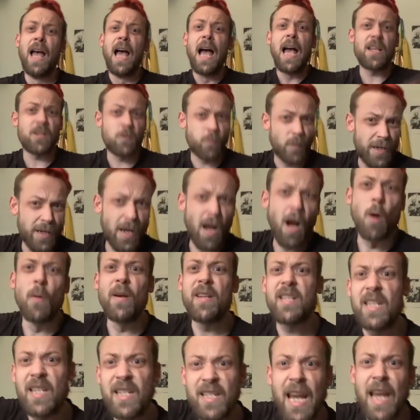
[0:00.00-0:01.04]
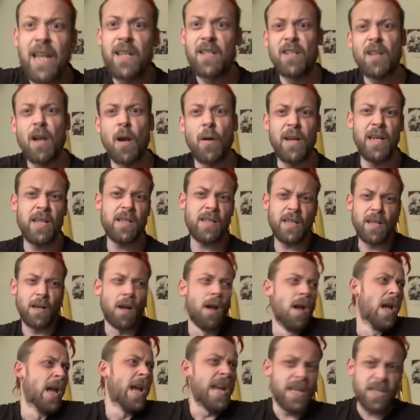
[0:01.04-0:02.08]
as we know, as he said, you know,
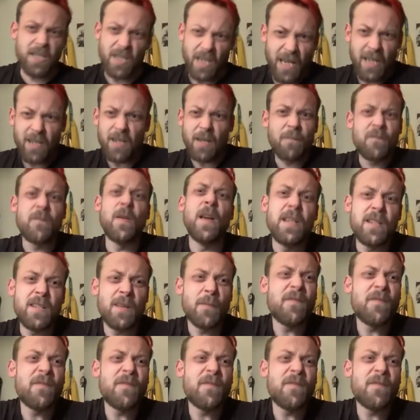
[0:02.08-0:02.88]
he's